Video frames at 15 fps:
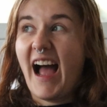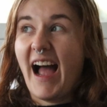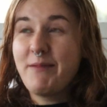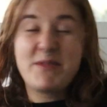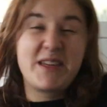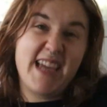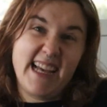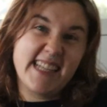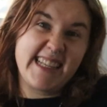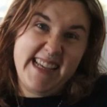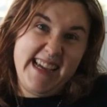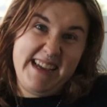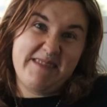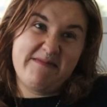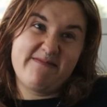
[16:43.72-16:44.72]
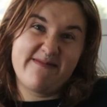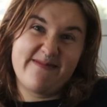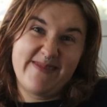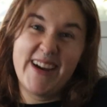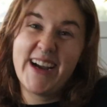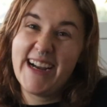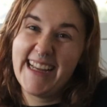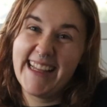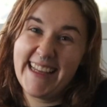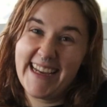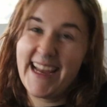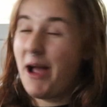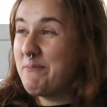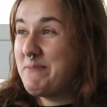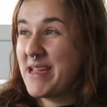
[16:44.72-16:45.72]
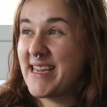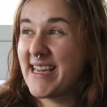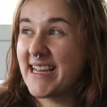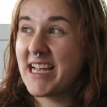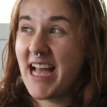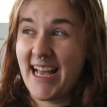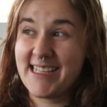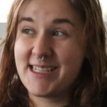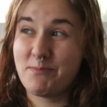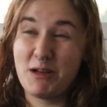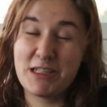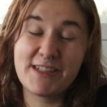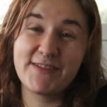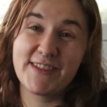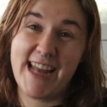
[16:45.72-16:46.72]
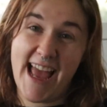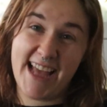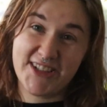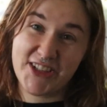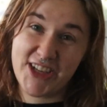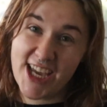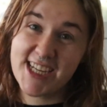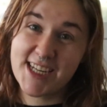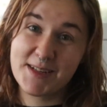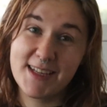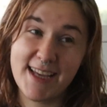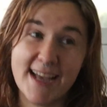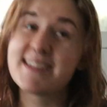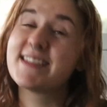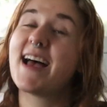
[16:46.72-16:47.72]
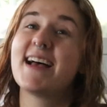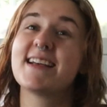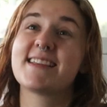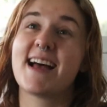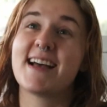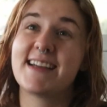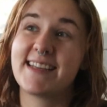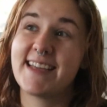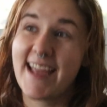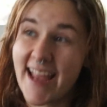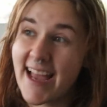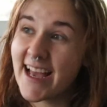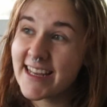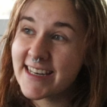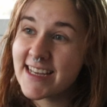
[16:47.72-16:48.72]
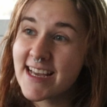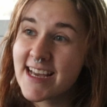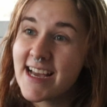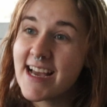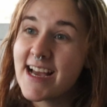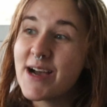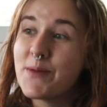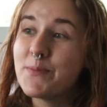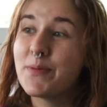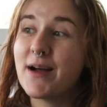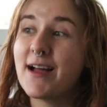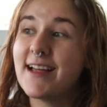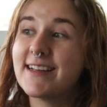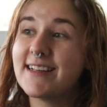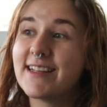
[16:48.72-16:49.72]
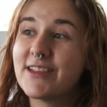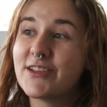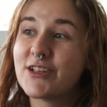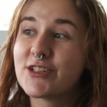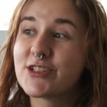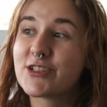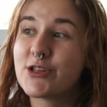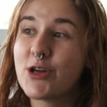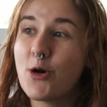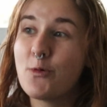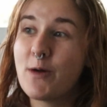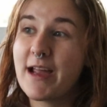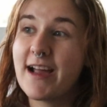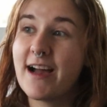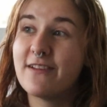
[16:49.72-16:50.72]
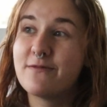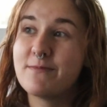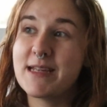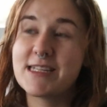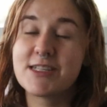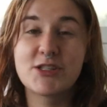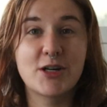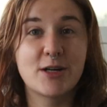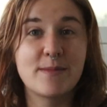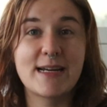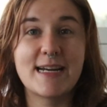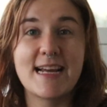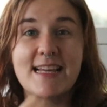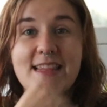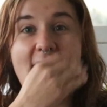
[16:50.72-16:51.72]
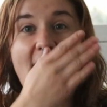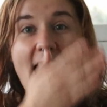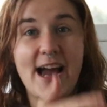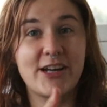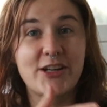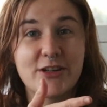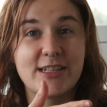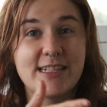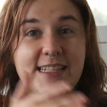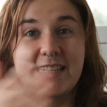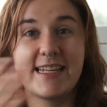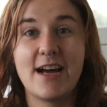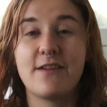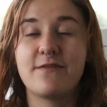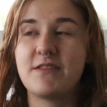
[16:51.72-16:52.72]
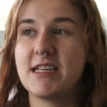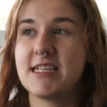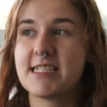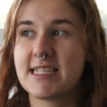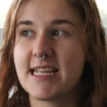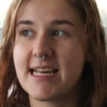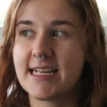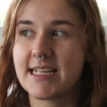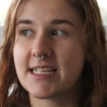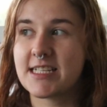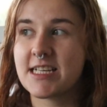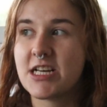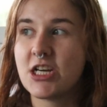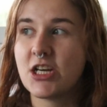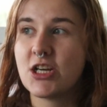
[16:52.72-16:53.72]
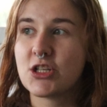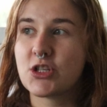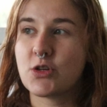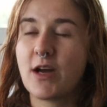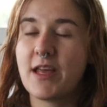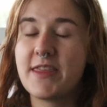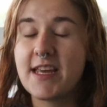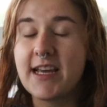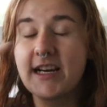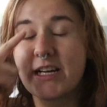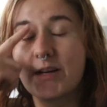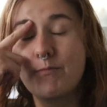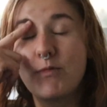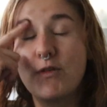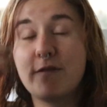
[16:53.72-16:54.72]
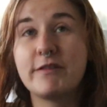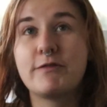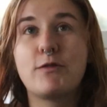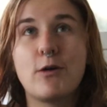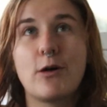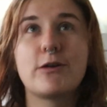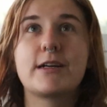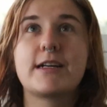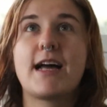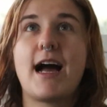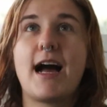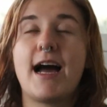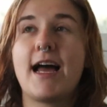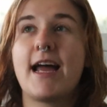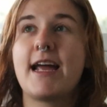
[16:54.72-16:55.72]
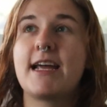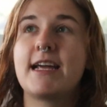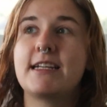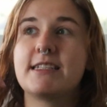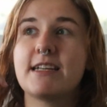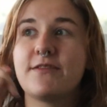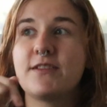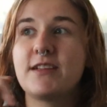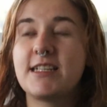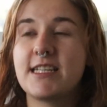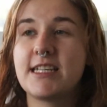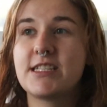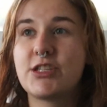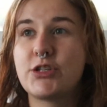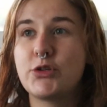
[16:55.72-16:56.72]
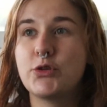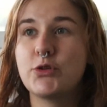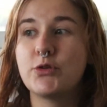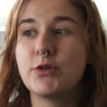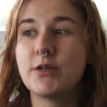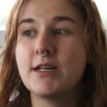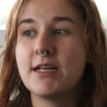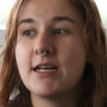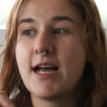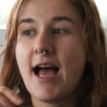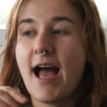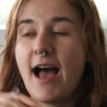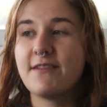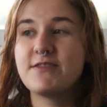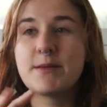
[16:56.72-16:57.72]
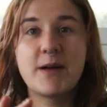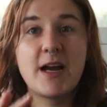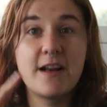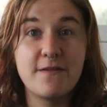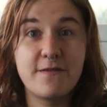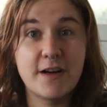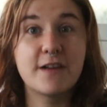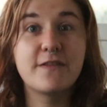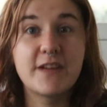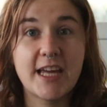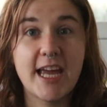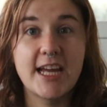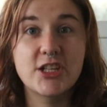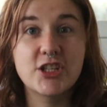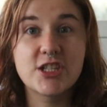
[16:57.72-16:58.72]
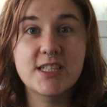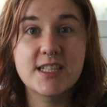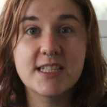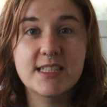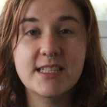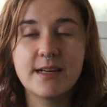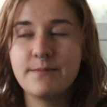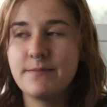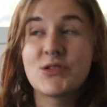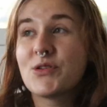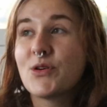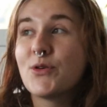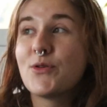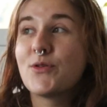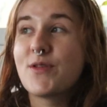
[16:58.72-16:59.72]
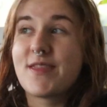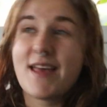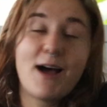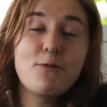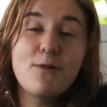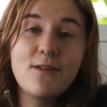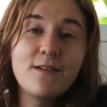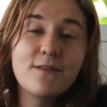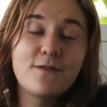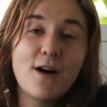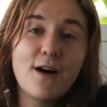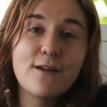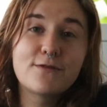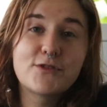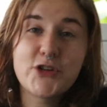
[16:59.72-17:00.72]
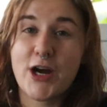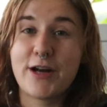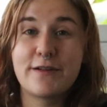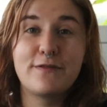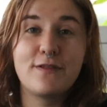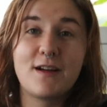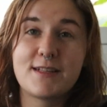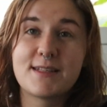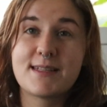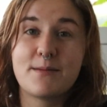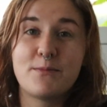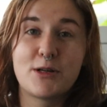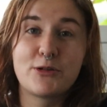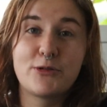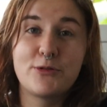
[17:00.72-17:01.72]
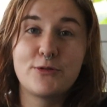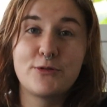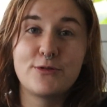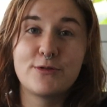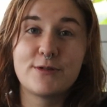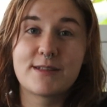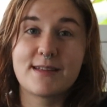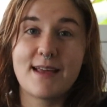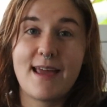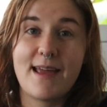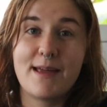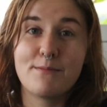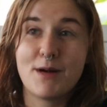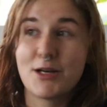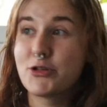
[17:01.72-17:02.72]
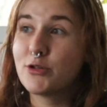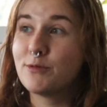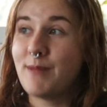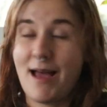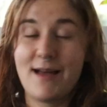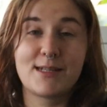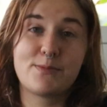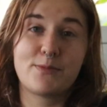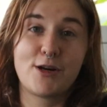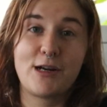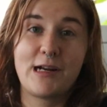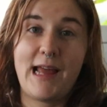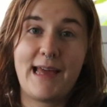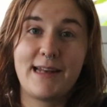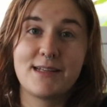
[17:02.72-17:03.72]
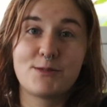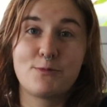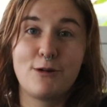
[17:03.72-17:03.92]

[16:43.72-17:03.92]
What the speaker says: I'm guessing. Really, I'm making as much of an educated guess as I can, but there's no way of me determining the accuracy of these things. So I think moving forward, I definitely need to have some kind of verification system. So that will involve trying to find someone who's a mushroom expert and is